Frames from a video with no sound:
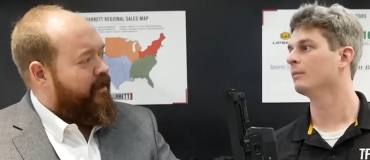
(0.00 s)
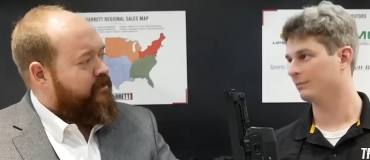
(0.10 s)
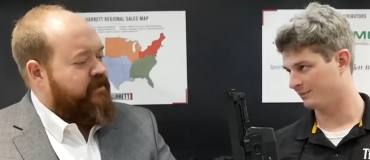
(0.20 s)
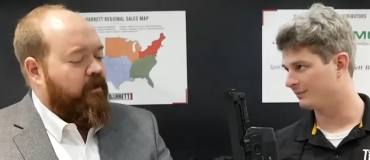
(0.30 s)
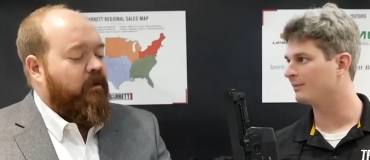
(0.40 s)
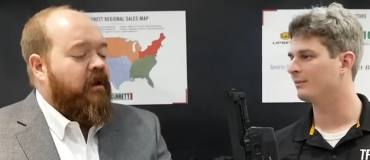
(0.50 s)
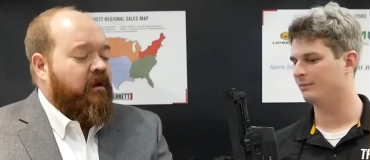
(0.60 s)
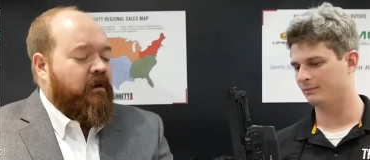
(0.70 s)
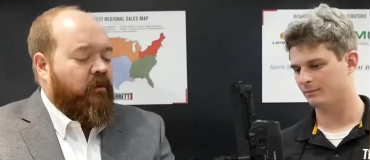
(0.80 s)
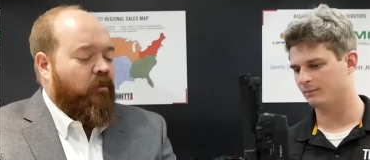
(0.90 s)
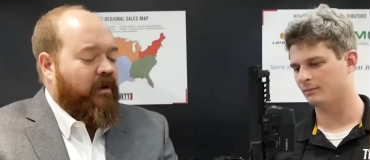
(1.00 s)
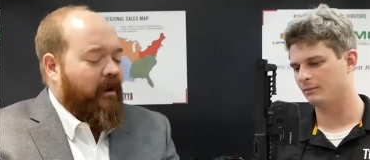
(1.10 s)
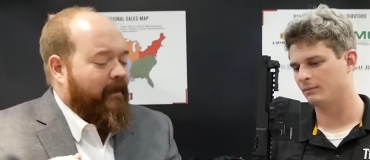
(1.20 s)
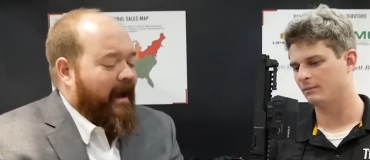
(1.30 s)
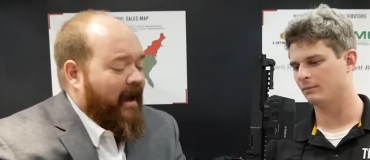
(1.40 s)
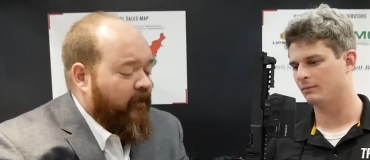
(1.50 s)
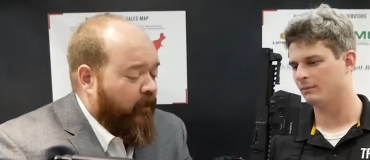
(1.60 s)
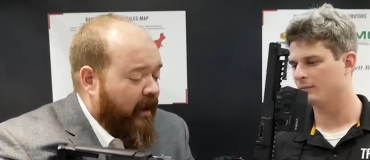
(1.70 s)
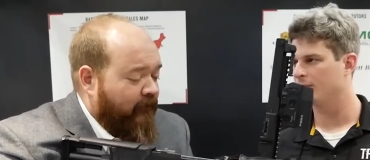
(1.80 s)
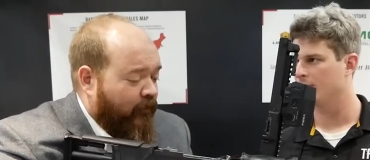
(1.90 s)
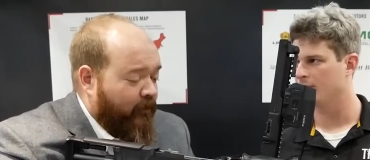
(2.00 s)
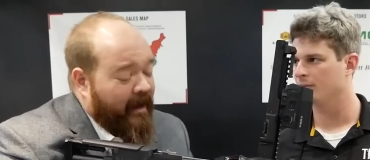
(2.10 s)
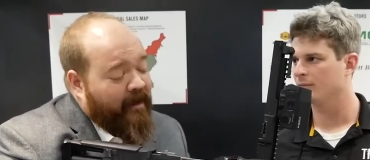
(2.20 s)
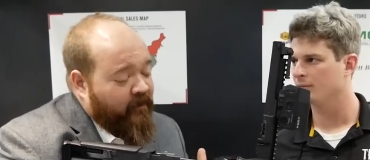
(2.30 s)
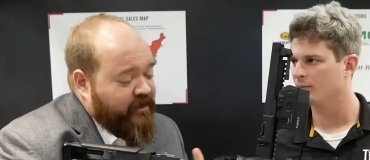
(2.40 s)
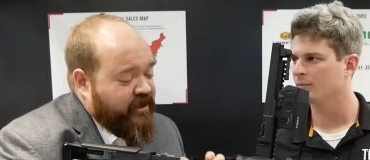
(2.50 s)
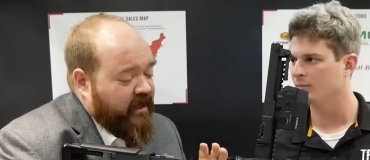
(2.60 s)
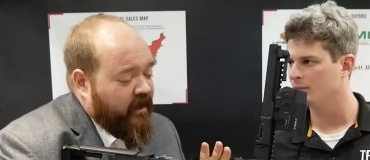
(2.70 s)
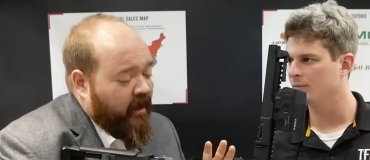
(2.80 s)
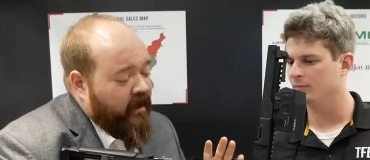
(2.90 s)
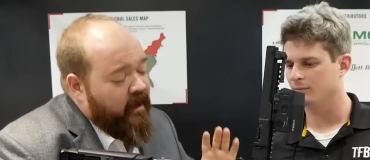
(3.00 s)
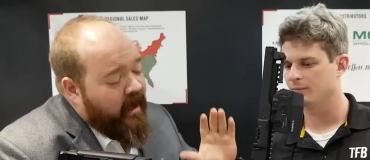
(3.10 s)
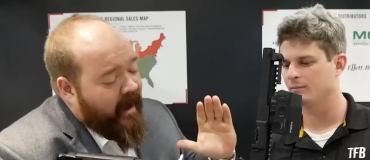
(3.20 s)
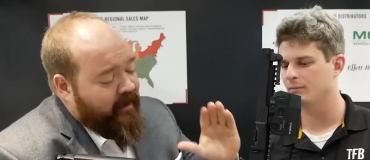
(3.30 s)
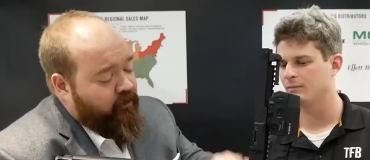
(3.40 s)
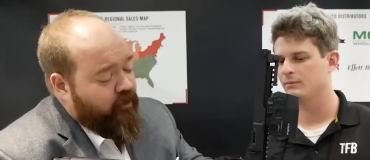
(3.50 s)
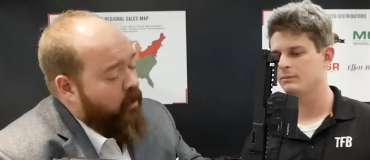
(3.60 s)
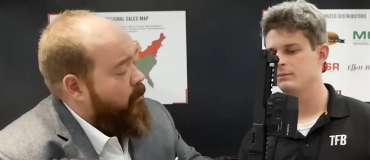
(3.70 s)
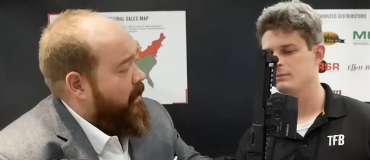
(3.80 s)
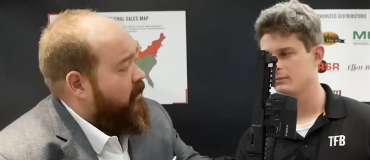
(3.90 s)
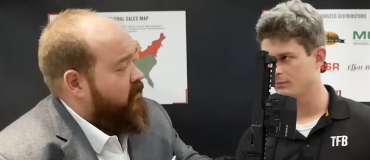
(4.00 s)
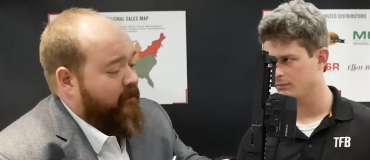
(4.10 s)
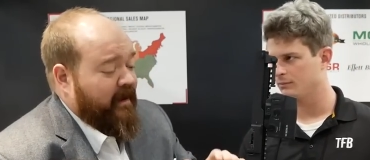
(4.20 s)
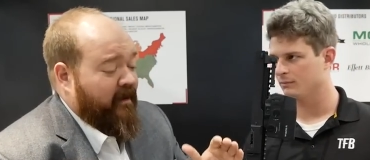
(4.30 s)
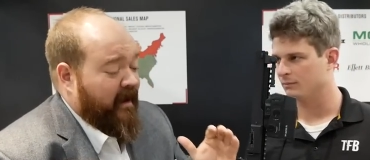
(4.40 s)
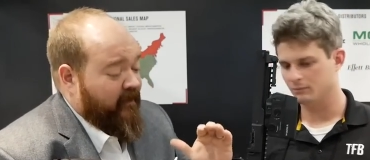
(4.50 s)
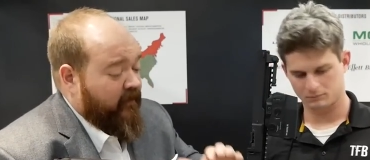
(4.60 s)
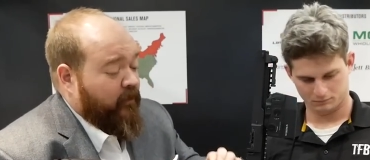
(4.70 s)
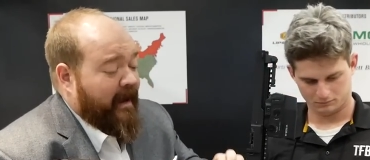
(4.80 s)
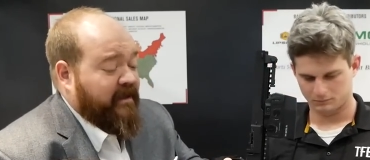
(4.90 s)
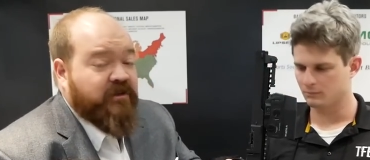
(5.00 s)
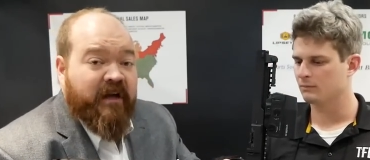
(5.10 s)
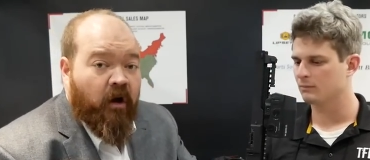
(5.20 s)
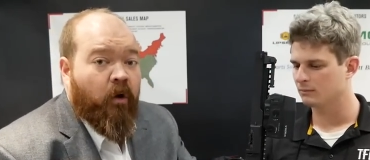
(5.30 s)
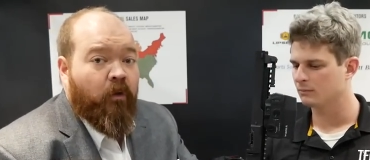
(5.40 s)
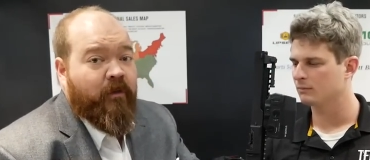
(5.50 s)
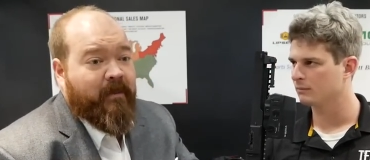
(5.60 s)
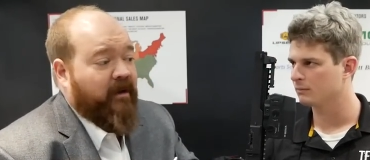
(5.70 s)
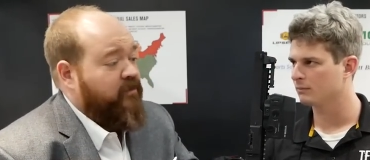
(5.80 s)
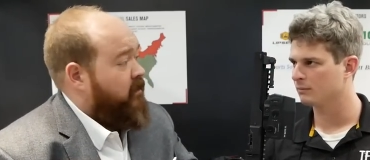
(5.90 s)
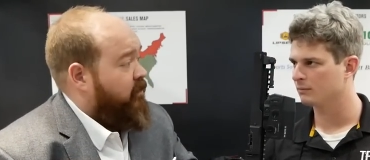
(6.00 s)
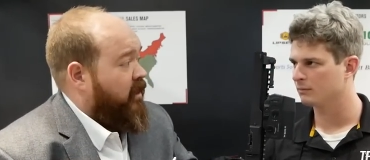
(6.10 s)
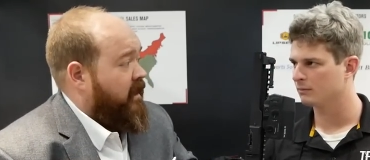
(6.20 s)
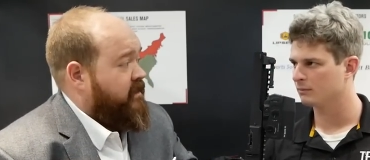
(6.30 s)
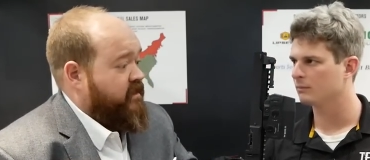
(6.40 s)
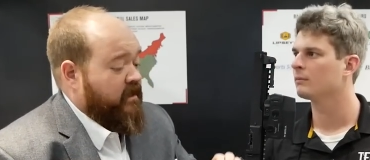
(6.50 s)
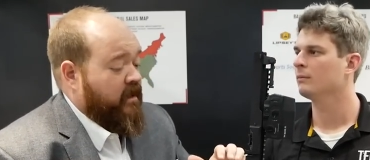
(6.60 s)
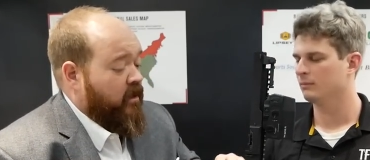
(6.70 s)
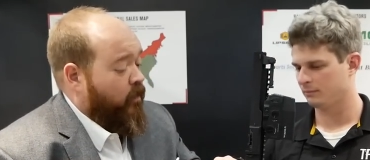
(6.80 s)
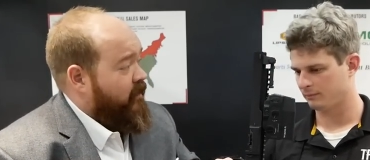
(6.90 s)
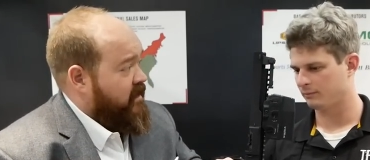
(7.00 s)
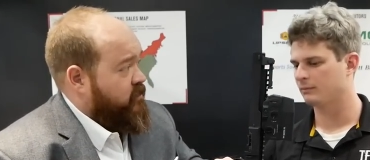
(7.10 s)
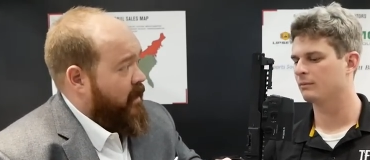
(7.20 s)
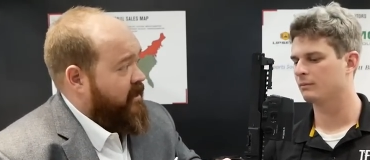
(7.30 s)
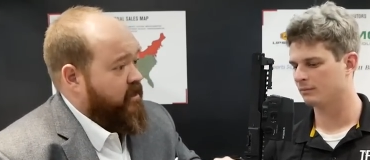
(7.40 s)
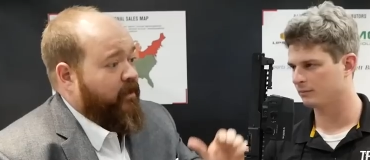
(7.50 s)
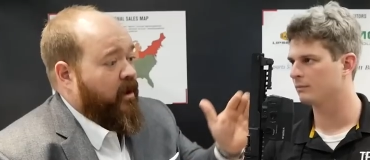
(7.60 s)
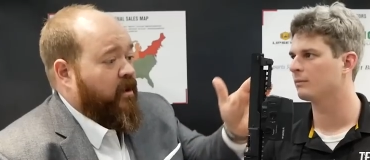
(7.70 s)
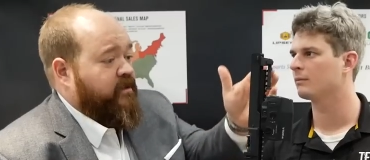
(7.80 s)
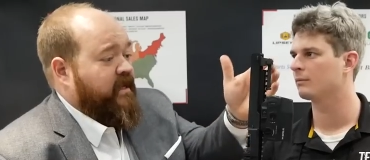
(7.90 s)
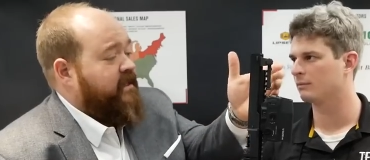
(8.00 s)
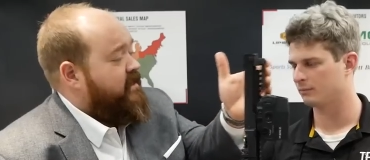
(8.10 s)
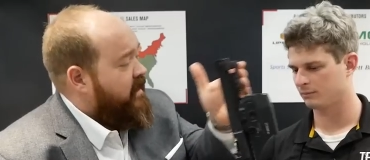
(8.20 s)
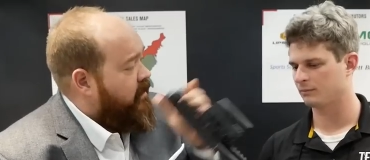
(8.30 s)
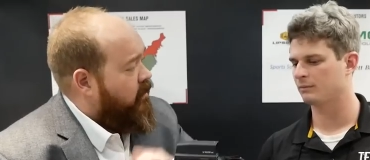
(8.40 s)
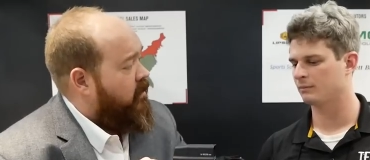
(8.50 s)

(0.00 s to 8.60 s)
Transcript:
Speaker 1: So when I'm behind the rifle, behind the machine gun, I can throw a belt up here, and this will actually hold the belt in place with these ratchet paws until